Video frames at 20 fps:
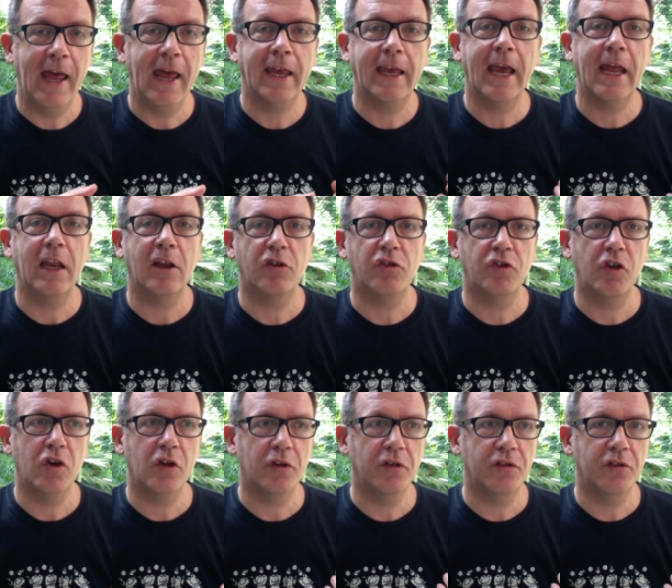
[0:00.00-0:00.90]
getting
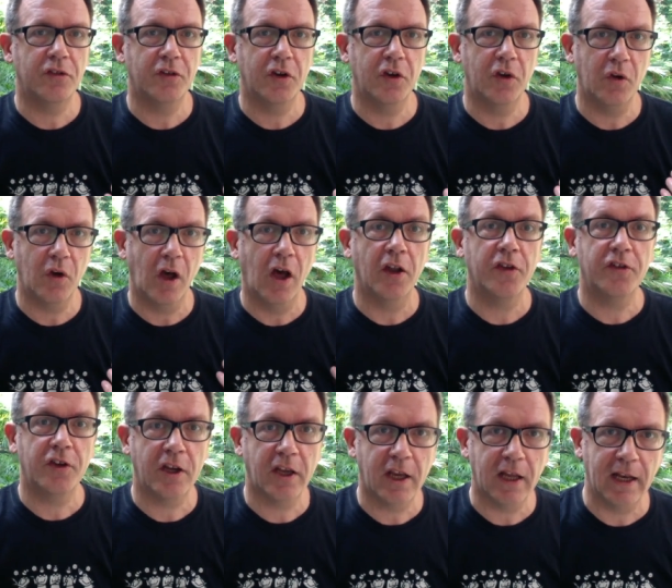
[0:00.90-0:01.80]
students to
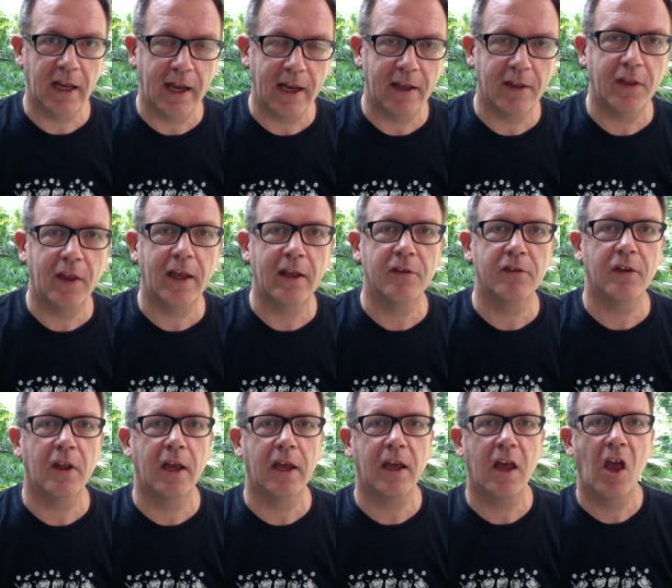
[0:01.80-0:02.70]
articulate things
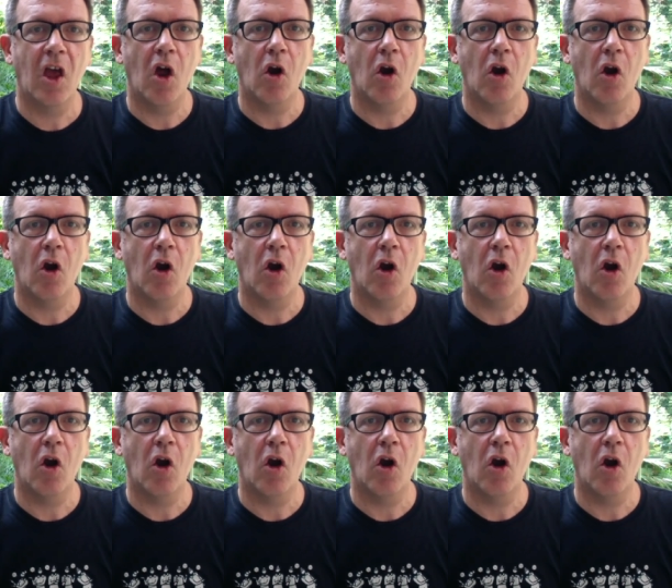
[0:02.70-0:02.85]
like